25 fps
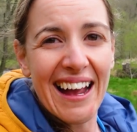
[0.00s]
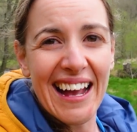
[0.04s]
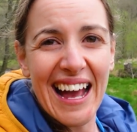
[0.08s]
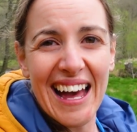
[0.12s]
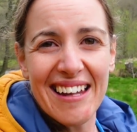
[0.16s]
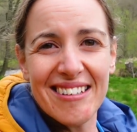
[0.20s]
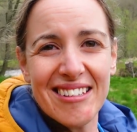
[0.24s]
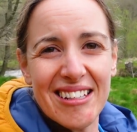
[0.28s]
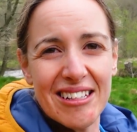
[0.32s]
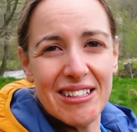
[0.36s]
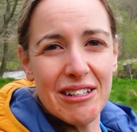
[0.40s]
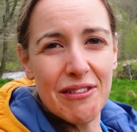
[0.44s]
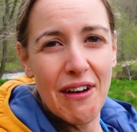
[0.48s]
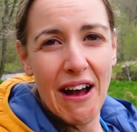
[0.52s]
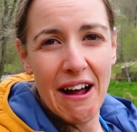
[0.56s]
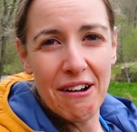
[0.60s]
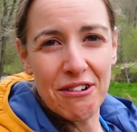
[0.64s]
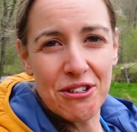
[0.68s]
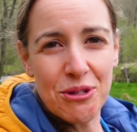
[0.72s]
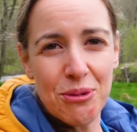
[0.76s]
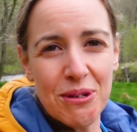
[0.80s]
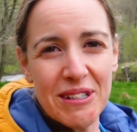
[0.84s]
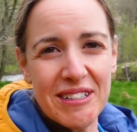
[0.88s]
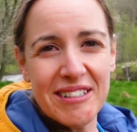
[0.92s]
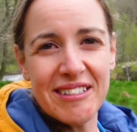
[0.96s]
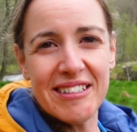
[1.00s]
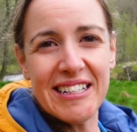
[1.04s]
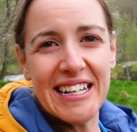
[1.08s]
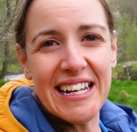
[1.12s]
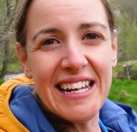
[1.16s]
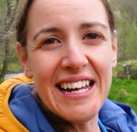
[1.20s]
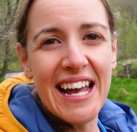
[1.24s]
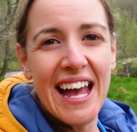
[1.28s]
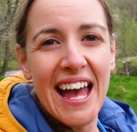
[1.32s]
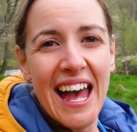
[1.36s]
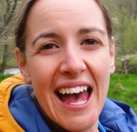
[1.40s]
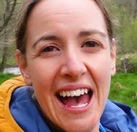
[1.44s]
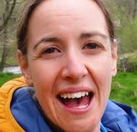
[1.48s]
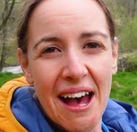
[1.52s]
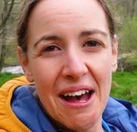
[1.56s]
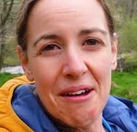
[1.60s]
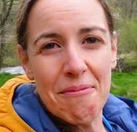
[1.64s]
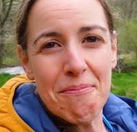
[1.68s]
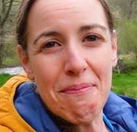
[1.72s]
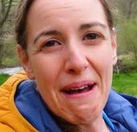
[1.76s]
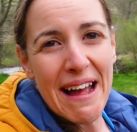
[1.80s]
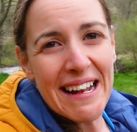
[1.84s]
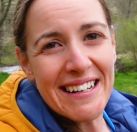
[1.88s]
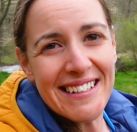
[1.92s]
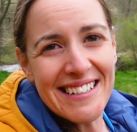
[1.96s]
I guess because of how twisty
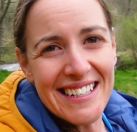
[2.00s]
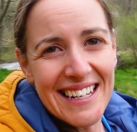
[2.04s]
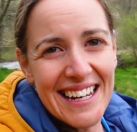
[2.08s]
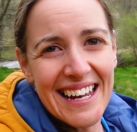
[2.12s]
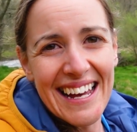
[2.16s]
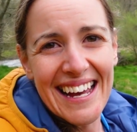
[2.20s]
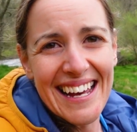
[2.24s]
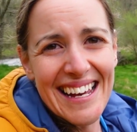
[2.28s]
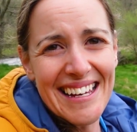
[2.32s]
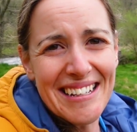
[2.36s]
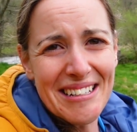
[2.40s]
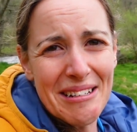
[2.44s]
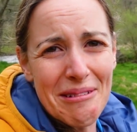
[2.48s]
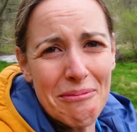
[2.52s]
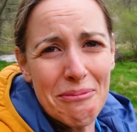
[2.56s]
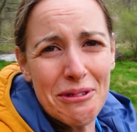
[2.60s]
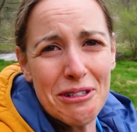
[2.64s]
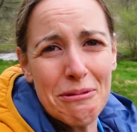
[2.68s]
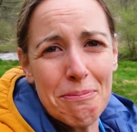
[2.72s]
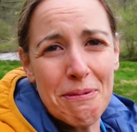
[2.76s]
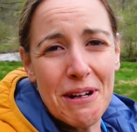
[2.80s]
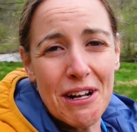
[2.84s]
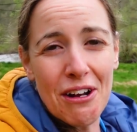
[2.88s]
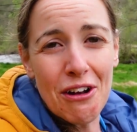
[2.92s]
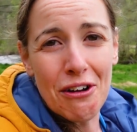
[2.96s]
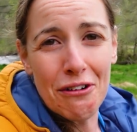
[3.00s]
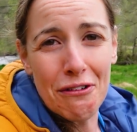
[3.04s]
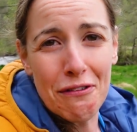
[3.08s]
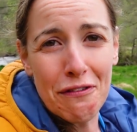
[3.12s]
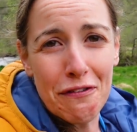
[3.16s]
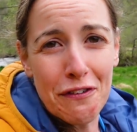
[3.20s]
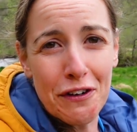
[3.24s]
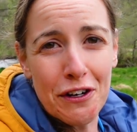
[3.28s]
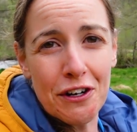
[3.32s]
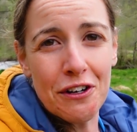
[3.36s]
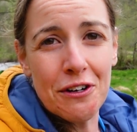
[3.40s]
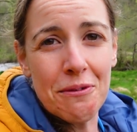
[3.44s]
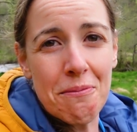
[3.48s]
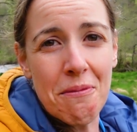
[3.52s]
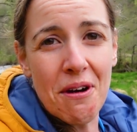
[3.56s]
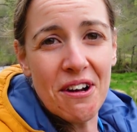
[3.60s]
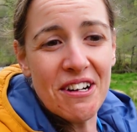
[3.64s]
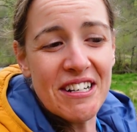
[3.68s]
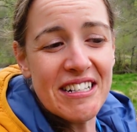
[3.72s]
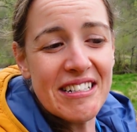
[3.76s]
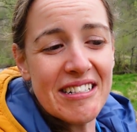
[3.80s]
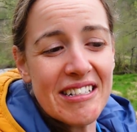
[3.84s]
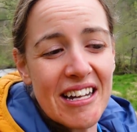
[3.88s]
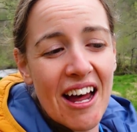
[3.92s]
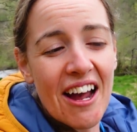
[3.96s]
and bendy it is, it must be a lot of fun on a
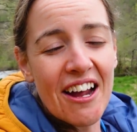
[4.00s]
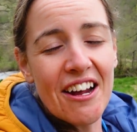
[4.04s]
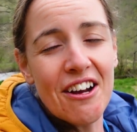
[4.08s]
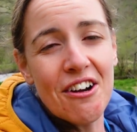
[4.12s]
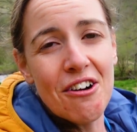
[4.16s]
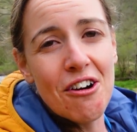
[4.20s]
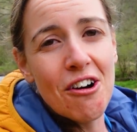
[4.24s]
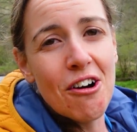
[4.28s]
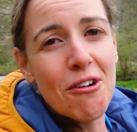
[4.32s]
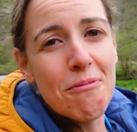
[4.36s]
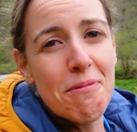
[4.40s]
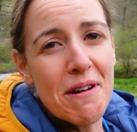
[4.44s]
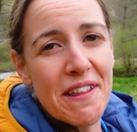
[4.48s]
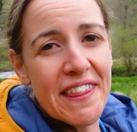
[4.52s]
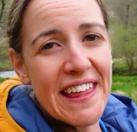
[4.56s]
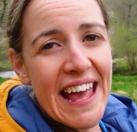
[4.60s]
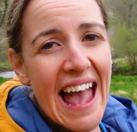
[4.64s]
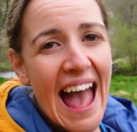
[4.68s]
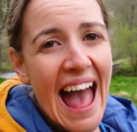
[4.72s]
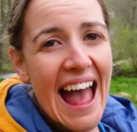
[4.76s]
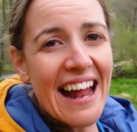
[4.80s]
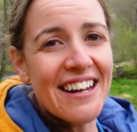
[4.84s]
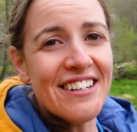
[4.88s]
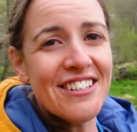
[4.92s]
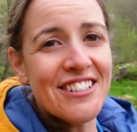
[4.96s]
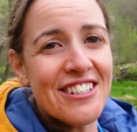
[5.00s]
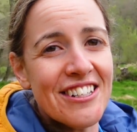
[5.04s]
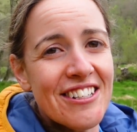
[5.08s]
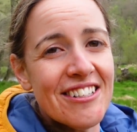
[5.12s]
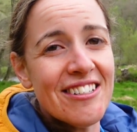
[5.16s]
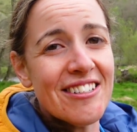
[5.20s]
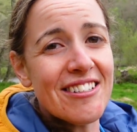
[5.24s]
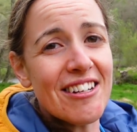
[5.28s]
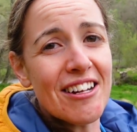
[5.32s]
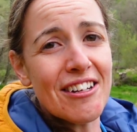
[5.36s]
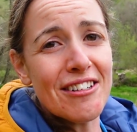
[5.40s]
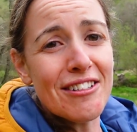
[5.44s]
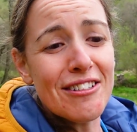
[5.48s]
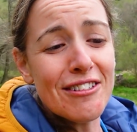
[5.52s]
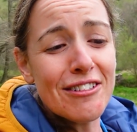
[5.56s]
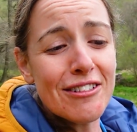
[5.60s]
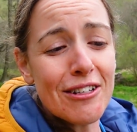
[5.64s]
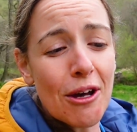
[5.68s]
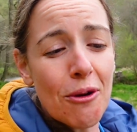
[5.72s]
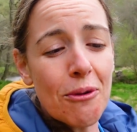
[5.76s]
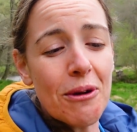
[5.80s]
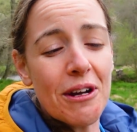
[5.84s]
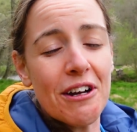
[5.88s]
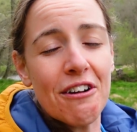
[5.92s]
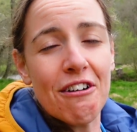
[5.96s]
motorcycle, but the engines are
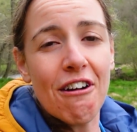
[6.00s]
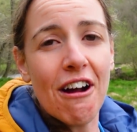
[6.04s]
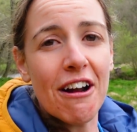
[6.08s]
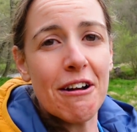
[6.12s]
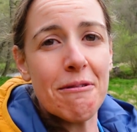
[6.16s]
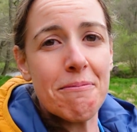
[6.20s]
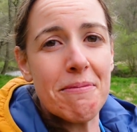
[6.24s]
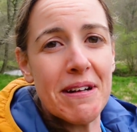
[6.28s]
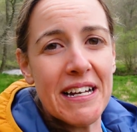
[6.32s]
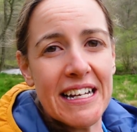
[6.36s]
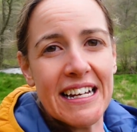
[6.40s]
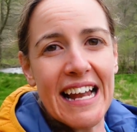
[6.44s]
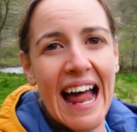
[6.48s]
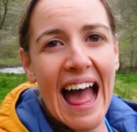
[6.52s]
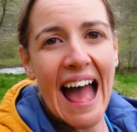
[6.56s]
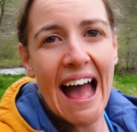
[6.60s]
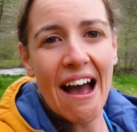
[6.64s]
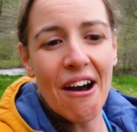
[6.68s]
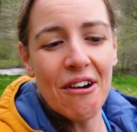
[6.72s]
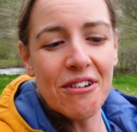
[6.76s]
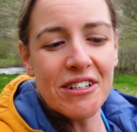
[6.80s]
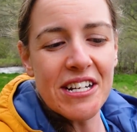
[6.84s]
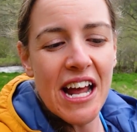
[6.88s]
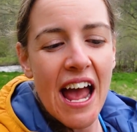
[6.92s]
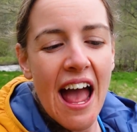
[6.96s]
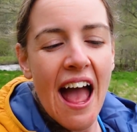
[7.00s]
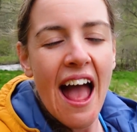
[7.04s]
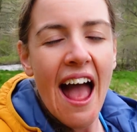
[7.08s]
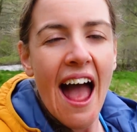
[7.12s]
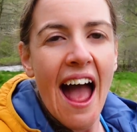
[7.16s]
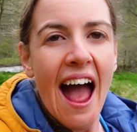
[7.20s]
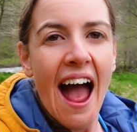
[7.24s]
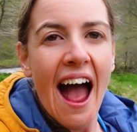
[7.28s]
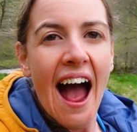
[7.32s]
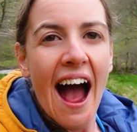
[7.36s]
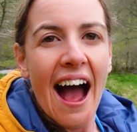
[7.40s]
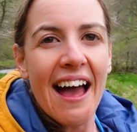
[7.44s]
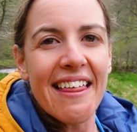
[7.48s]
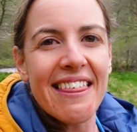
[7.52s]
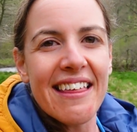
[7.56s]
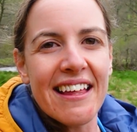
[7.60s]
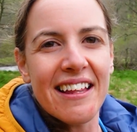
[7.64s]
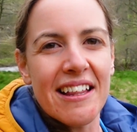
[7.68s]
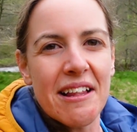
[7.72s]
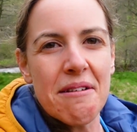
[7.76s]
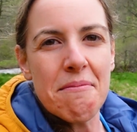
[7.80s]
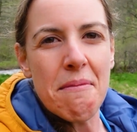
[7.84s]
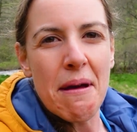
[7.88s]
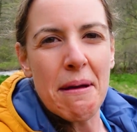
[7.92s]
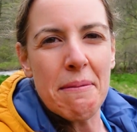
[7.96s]
so incredibly loud. I
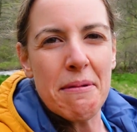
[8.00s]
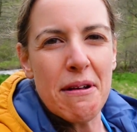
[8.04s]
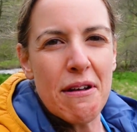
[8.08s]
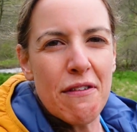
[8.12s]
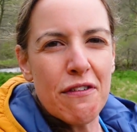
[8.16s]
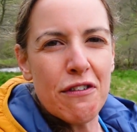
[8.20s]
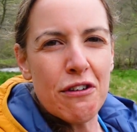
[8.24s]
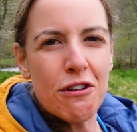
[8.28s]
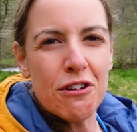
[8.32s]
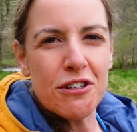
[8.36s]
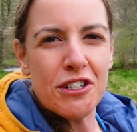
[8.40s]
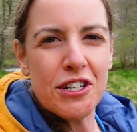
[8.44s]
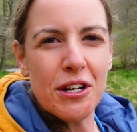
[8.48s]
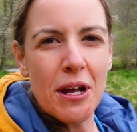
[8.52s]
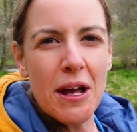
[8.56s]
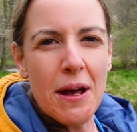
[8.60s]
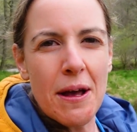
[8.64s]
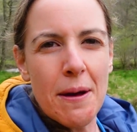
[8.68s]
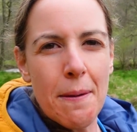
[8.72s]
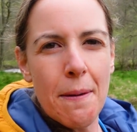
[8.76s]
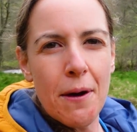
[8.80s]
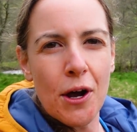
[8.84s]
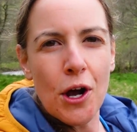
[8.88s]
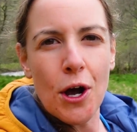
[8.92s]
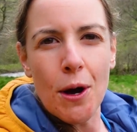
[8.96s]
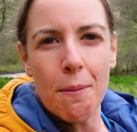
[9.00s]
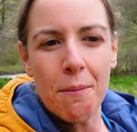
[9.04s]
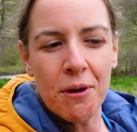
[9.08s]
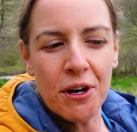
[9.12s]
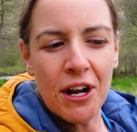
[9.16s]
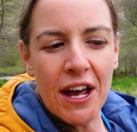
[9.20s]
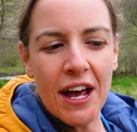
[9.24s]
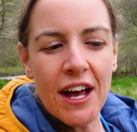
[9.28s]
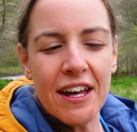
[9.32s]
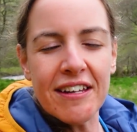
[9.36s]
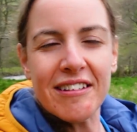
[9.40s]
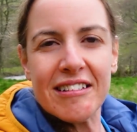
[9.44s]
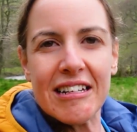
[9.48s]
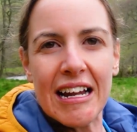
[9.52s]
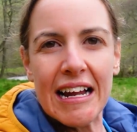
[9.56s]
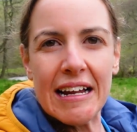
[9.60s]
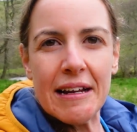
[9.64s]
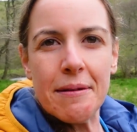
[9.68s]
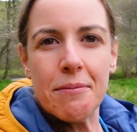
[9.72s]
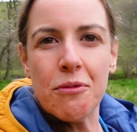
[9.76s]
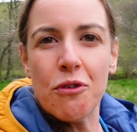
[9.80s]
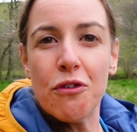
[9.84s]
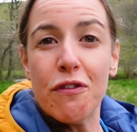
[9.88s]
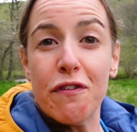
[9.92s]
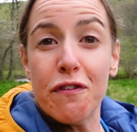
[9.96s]
think that maybe if you were to come on a
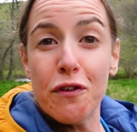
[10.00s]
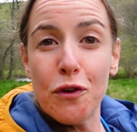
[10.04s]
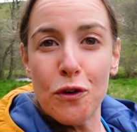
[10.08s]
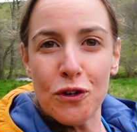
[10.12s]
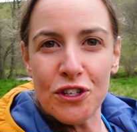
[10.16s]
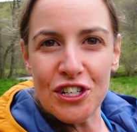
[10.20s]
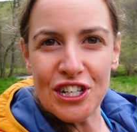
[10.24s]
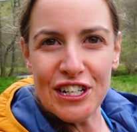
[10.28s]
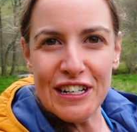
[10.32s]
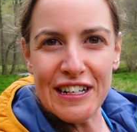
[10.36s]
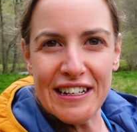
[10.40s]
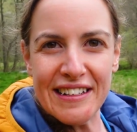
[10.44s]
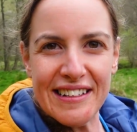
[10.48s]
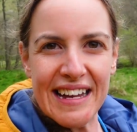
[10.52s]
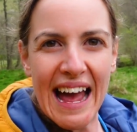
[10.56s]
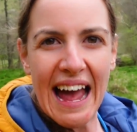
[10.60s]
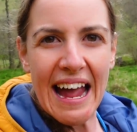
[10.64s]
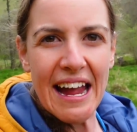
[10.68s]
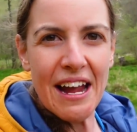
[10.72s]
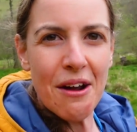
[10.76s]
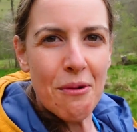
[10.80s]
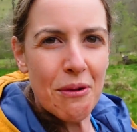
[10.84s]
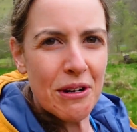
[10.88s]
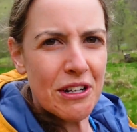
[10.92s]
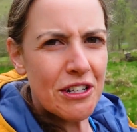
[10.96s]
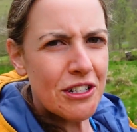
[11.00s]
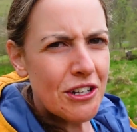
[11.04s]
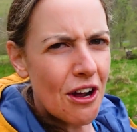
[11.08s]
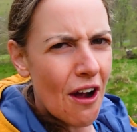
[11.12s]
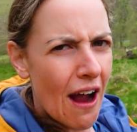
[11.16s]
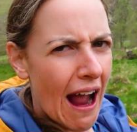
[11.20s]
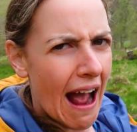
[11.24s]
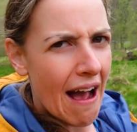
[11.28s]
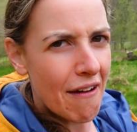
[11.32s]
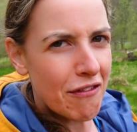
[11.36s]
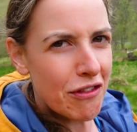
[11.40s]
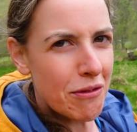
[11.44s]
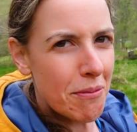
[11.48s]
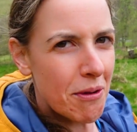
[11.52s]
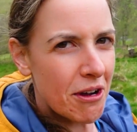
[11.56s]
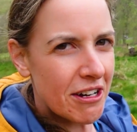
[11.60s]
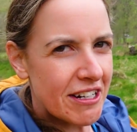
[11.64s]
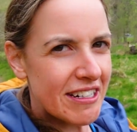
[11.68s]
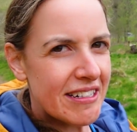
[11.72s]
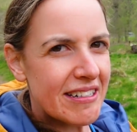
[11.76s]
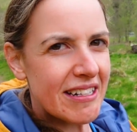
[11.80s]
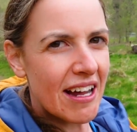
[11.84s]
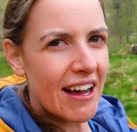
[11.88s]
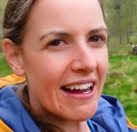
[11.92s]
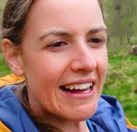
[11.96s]
slightly more fortunate day when you don't have the
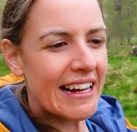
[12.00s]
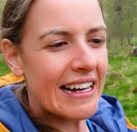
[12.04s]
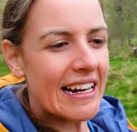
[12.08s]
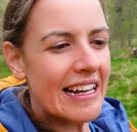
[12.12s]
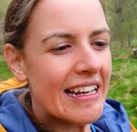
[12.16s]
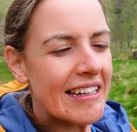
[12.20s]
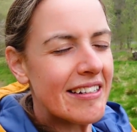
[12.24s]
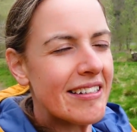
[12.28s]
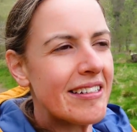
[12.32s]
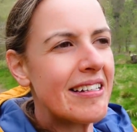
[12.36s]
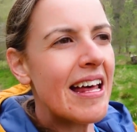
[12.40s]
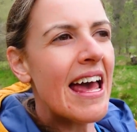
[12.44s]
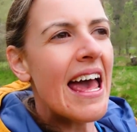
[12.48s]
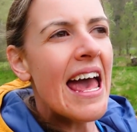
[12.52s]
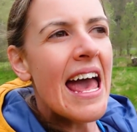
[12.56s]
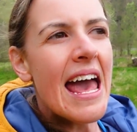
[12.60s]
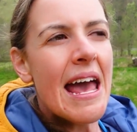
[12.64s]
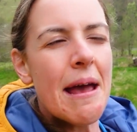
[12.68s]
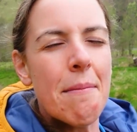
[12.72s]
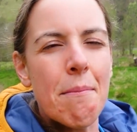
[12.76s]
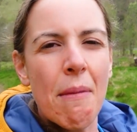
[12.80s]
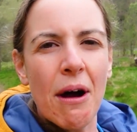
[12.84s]
motorcyclists, it